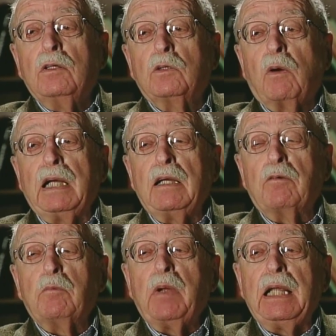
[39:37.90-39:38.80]
So I
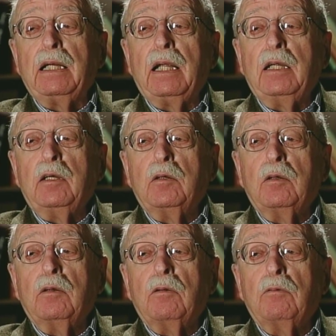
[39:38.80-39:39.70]
never made a
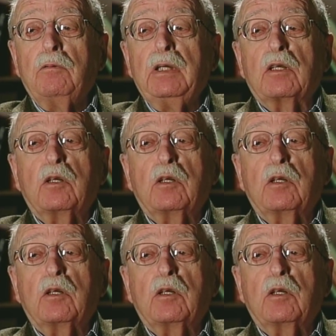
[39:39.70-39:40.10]
real